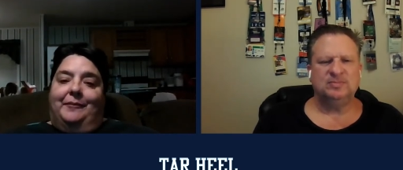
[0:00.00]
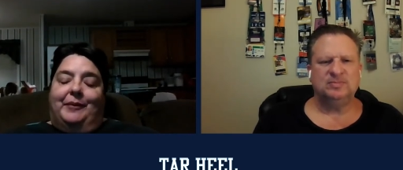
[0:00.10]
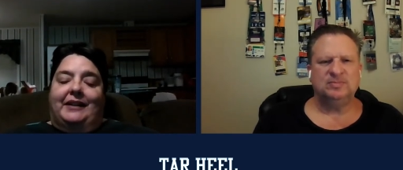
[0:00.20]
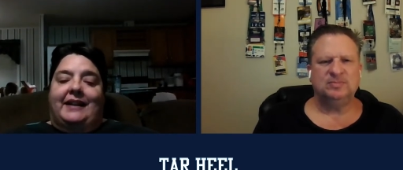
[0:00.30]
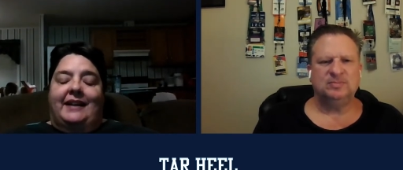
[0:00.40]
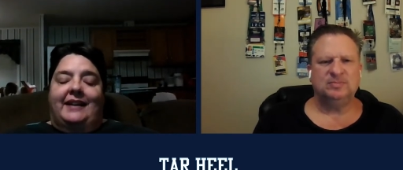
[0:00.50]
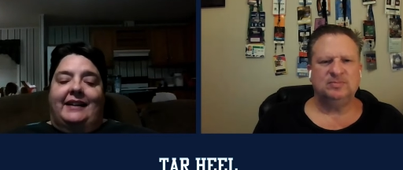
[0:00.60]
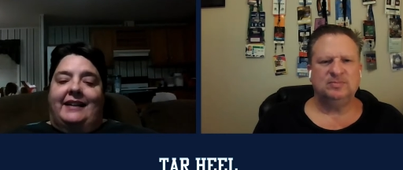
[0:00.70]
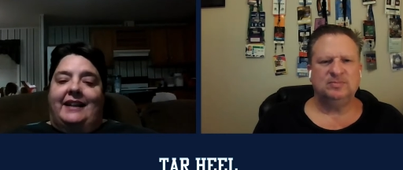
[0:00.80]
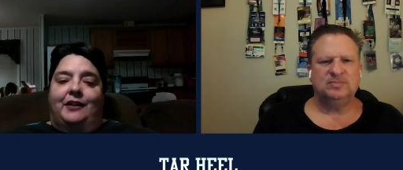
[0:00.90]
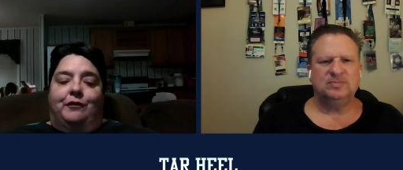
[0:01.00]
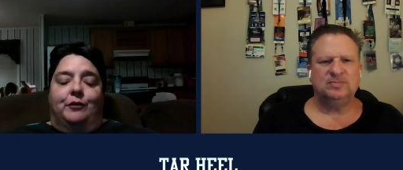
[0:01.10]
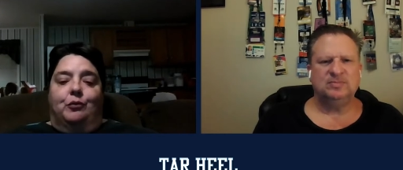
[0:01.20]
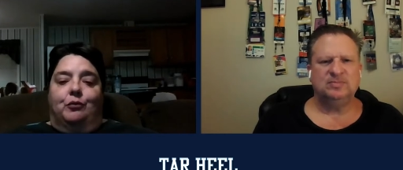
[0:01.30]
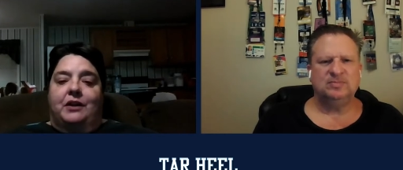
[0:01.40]
Speaker 1: but getting a kid
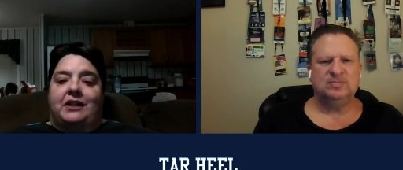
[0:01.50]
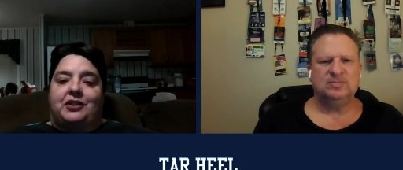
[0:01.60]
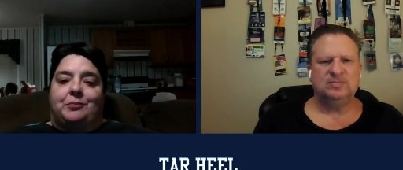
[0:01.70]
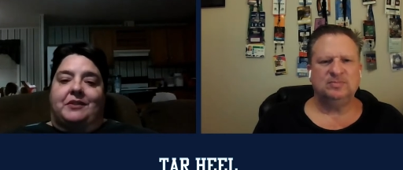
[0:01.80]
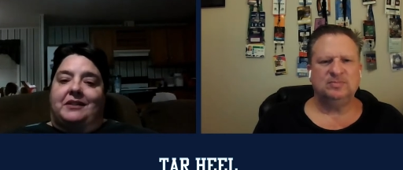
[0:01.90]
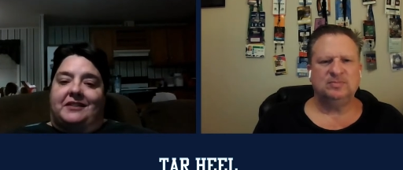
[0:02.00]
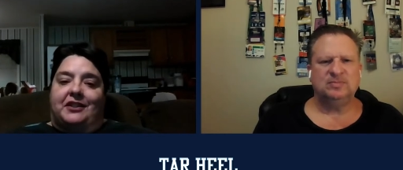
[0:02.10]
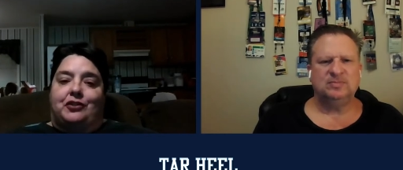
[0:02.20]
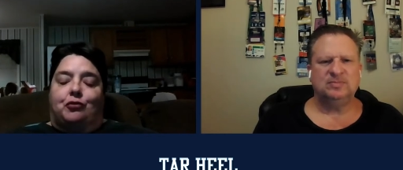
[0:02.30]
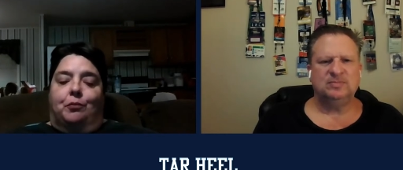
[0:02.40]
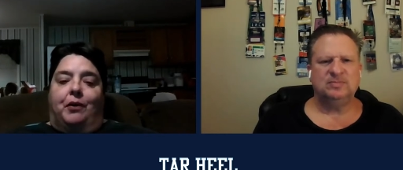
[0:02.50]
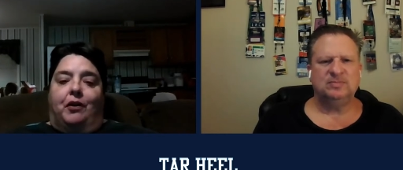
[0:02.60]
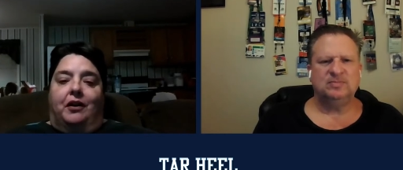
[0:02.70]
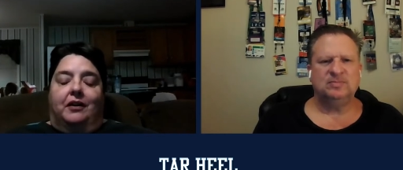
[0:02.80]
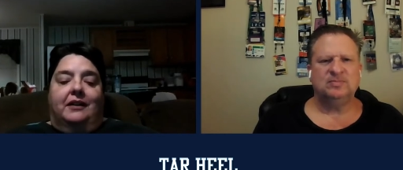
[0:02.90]
from the Richmond Central
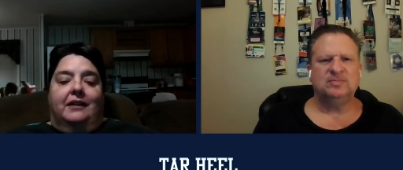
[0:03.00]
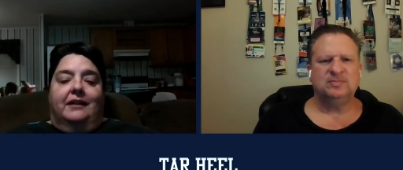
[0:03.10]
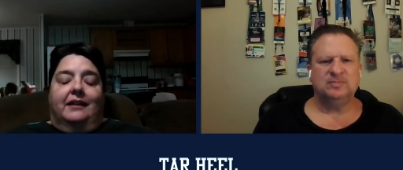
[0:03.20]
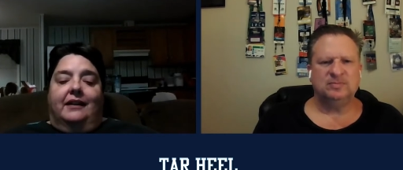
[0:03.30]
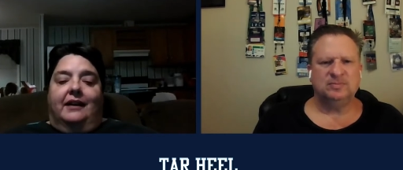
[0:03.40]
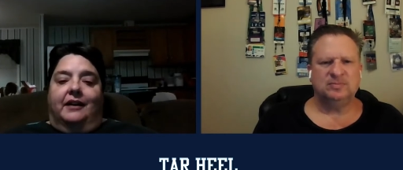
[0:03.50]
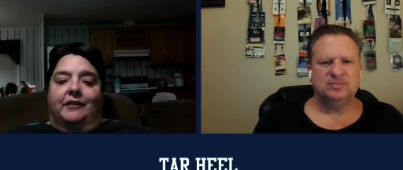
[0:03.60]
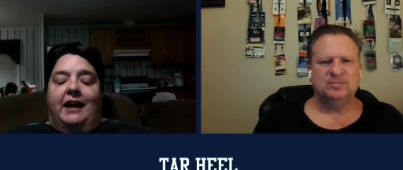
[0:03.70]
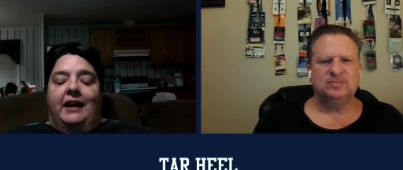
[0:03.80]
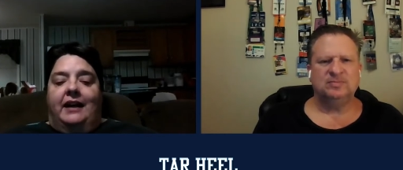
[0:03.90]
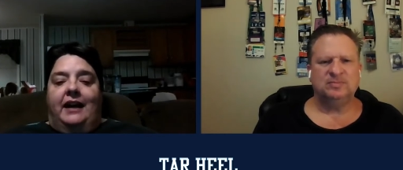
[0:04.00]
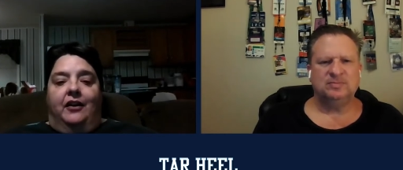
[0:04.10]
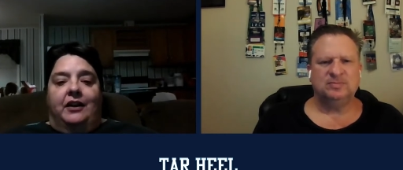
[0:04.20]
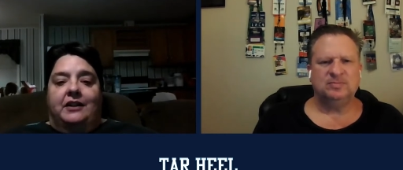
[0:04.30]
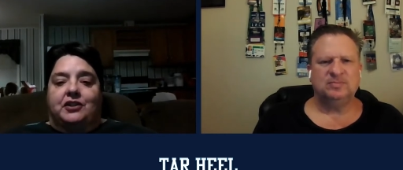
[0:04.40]
part of that
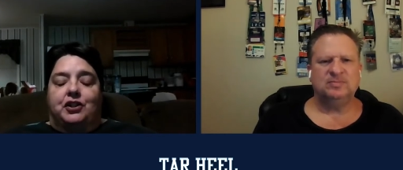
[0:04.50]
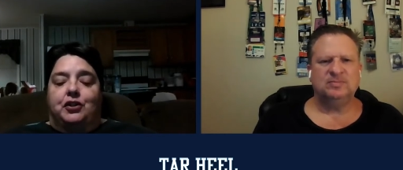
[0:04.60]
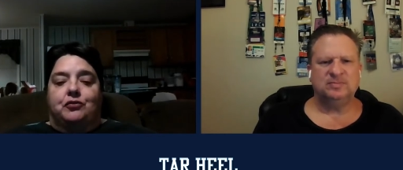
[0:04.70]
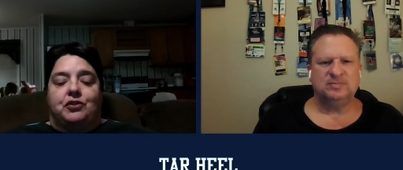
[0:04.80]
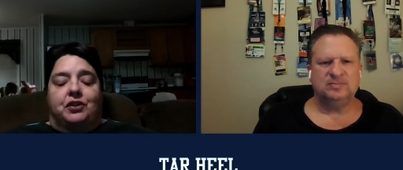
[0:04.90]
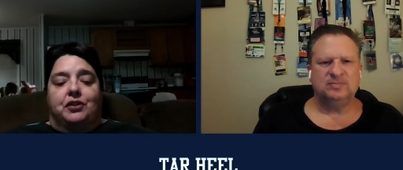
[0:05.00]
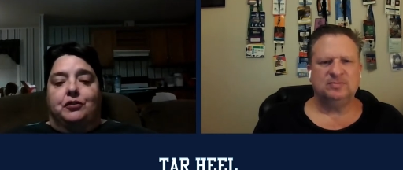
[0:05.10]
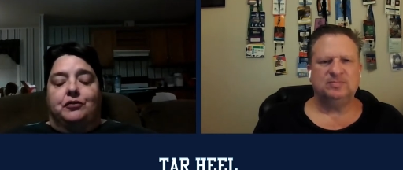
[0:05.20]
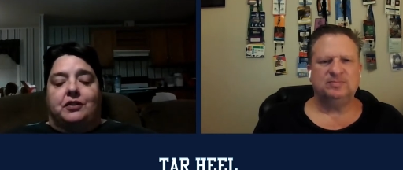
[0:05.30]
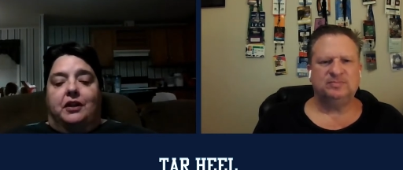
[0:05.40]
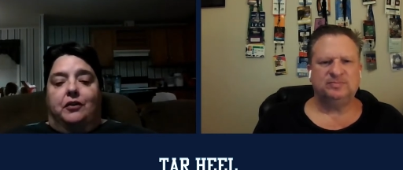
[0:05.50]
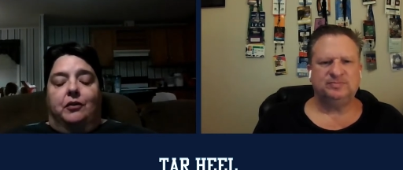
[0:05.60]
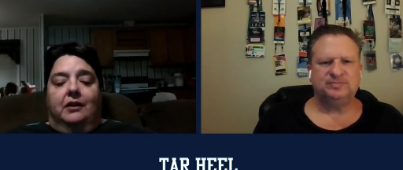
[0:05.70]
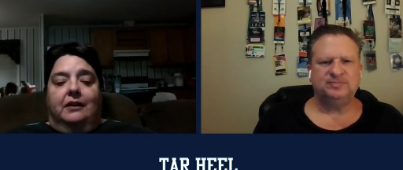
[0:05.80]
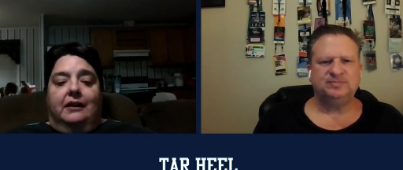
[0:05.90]
area is huge too.
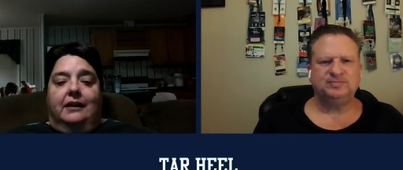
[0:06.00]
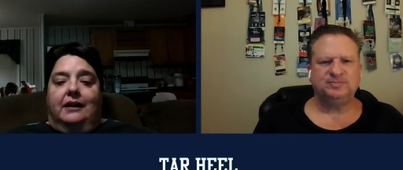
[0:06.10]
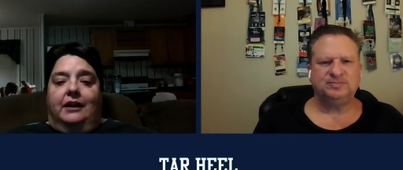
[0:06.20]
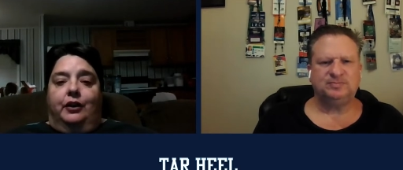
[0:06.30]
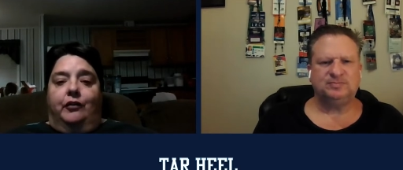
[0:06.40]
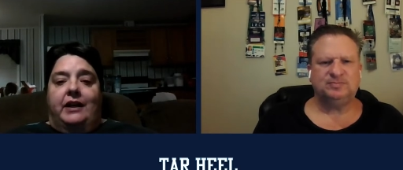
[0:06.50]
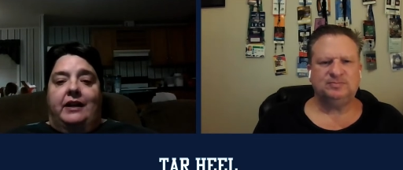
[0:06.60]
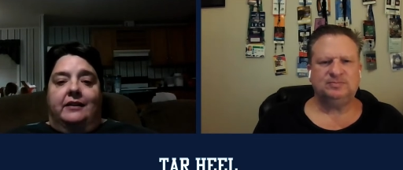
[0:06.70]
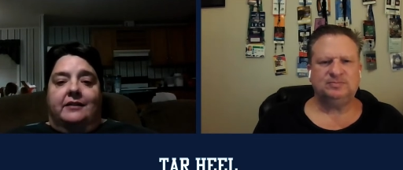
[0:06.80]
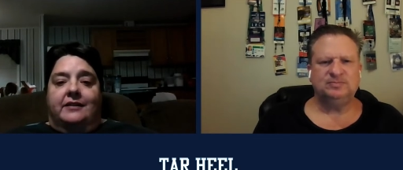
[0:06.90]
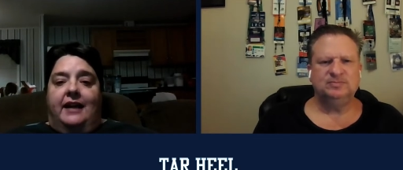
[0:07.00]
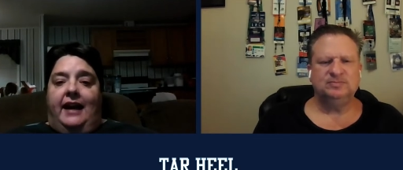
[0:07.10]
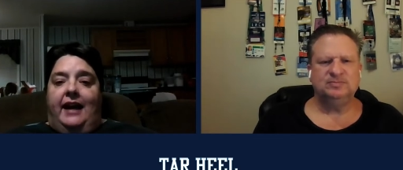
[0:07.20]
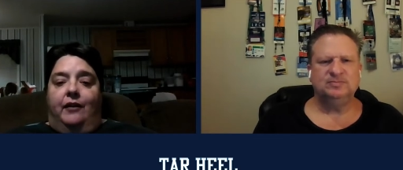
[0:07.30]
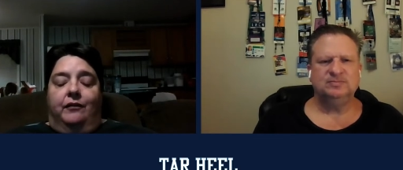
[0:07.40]
So uh, credit the
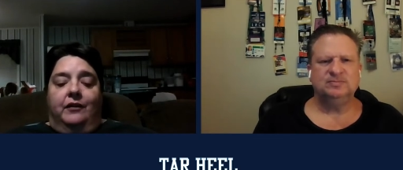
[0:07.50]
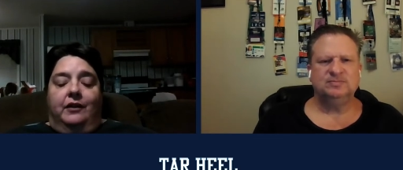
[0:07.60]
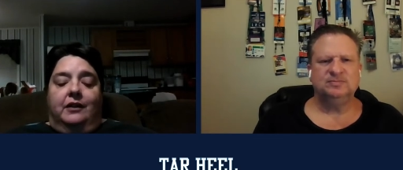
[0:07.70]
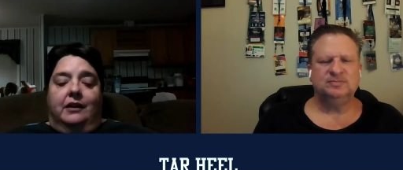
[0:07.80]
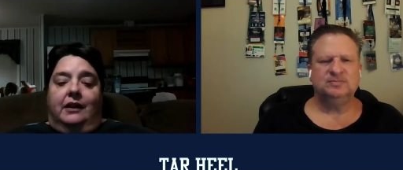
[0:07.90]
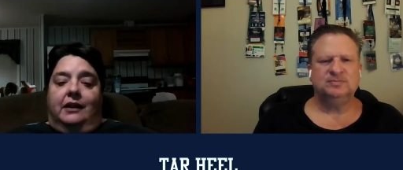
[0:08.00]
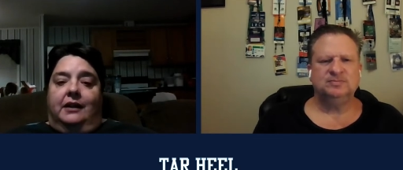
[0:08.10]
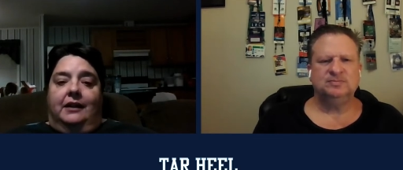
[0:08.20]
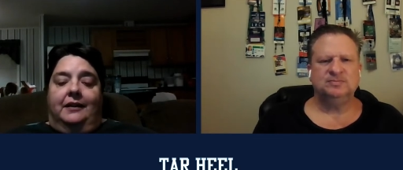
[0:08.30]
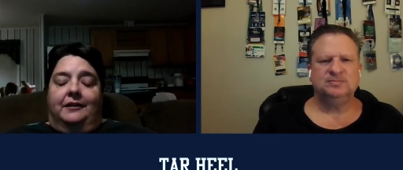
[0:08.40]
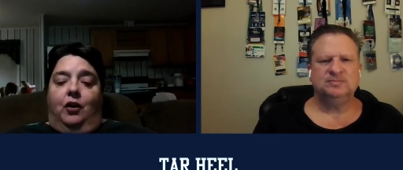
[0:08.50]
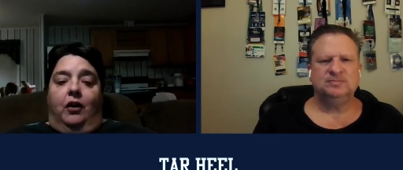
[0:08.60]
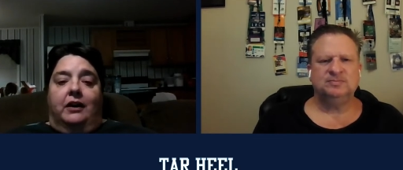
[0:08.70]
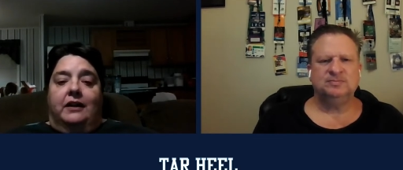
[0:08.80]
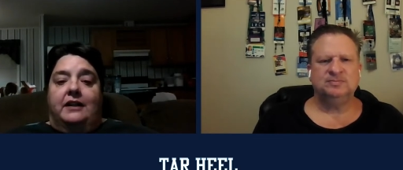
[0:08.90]
staff uh,
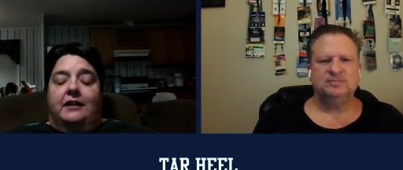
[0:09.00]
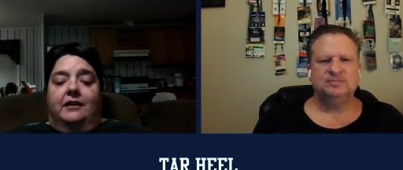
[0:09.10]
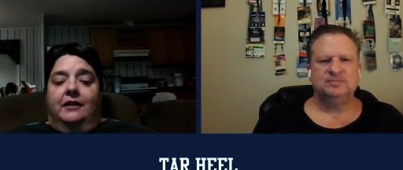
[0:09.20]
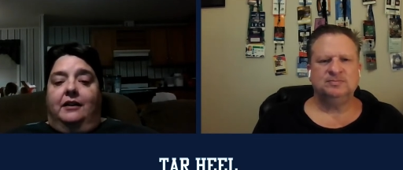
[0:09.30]
targeting